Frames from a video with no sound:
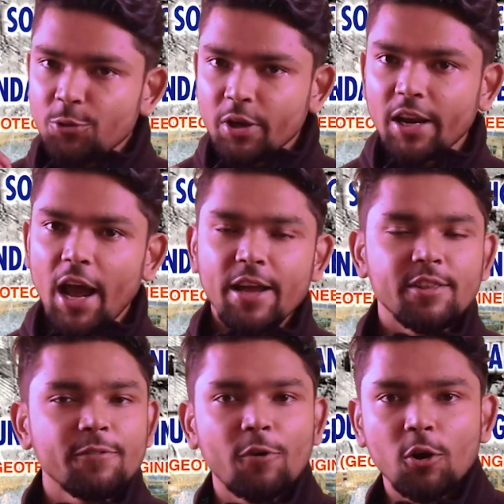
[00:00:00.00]
you can
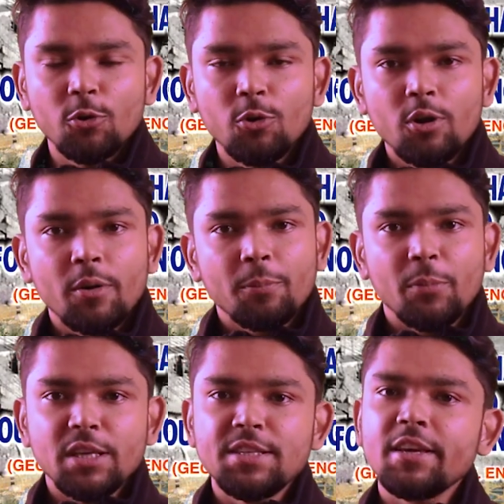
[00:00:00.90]
either follow
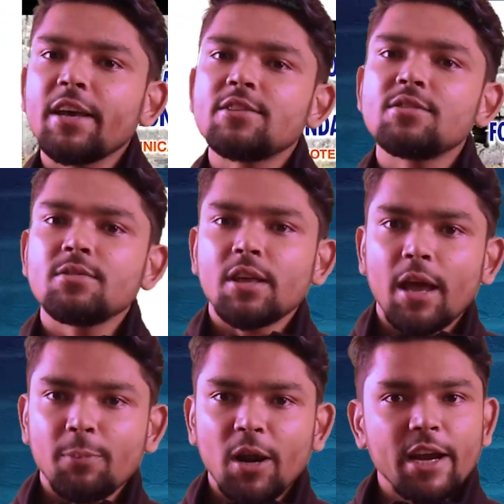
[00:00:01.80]
Basic and
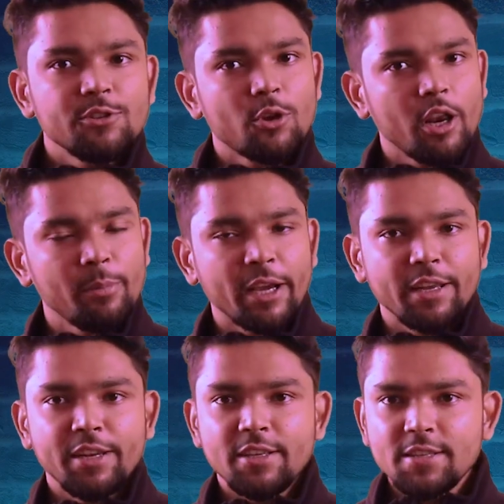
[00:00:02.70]
Applied Soil
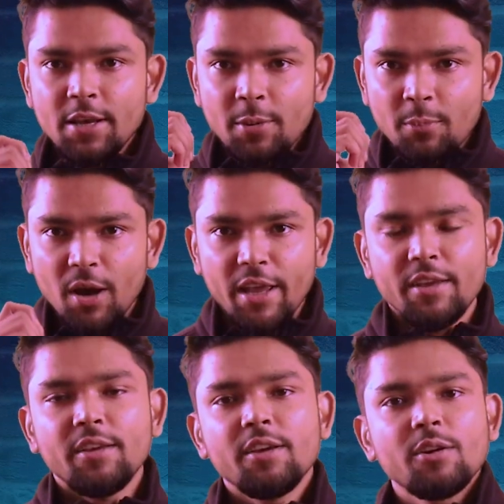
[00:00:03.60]
Mechanics
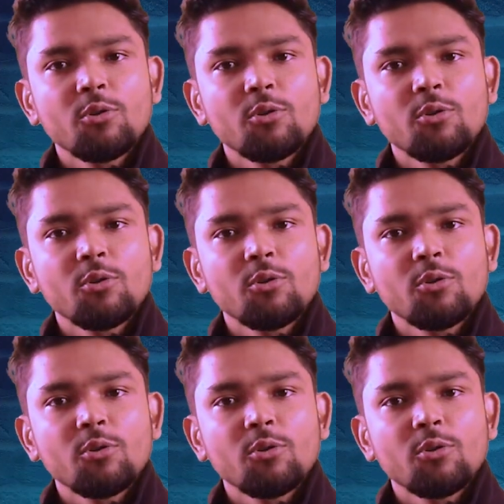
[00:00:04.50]
by